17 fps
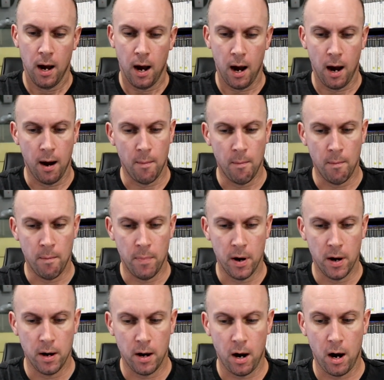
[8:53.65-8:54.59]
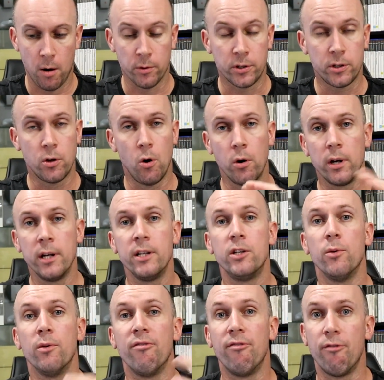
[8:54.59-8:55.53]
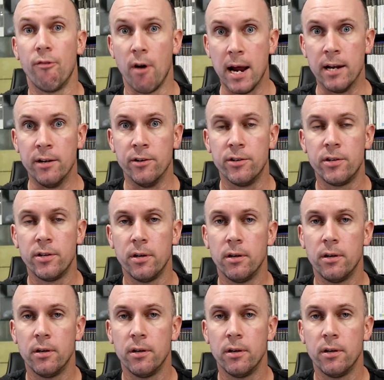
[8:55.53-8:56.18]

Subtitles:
I was talking to a friend